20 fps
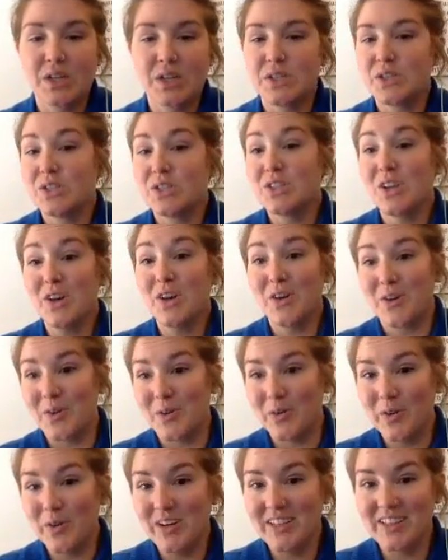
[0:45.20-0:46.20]

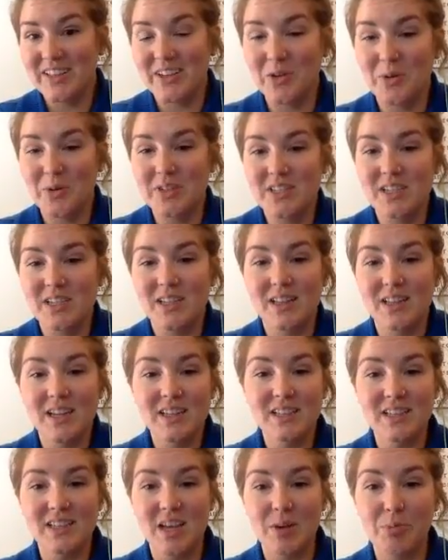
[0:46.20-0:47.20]
So, linguistic
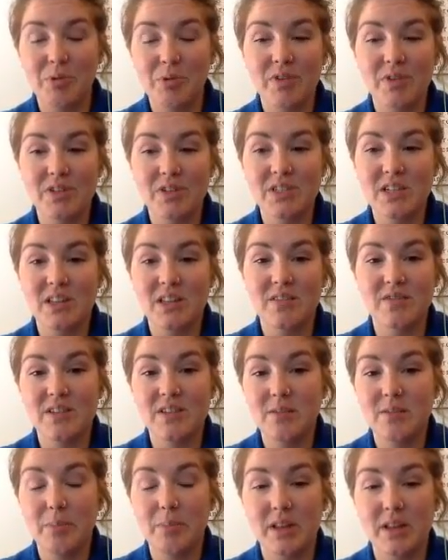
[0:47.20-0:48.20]
landscape refers to the
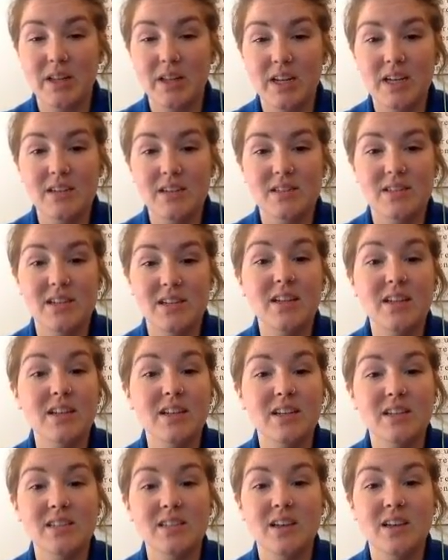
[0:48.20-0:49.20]
visibility and
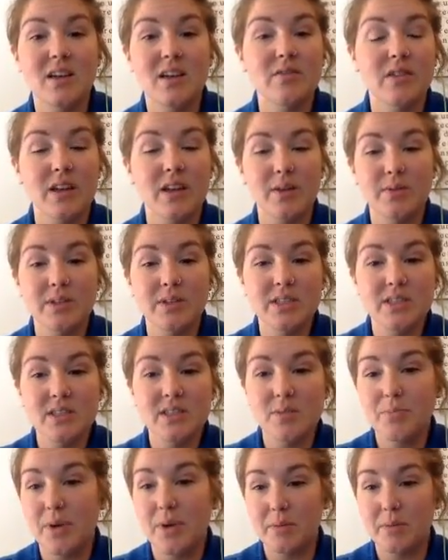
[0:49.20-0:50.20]
salience of languages
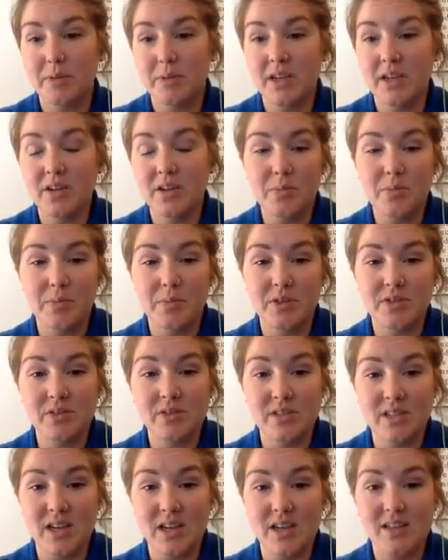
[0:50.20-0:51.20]
on public and commercial
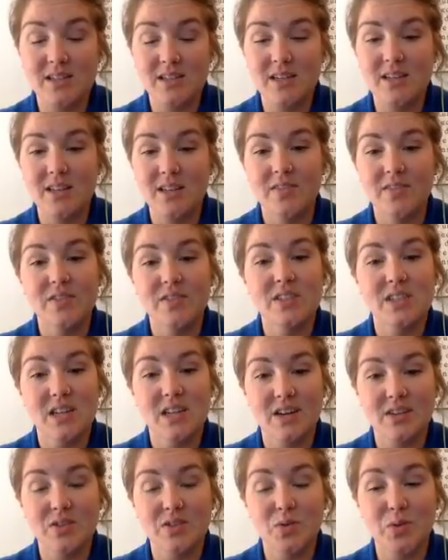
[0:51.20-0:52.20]
signs in a given
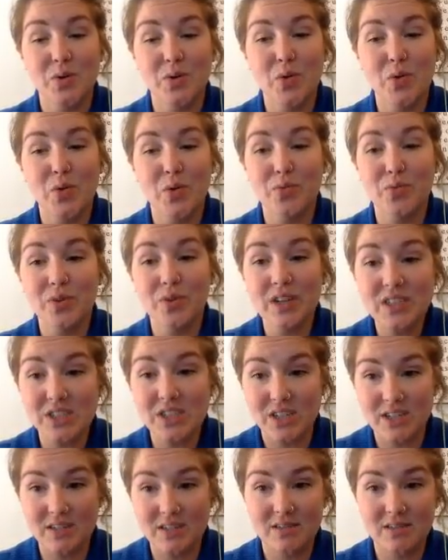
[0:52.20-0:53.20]
territory or
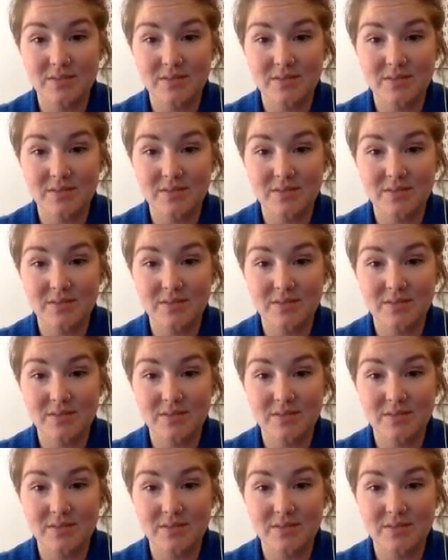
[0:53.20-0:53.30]
region.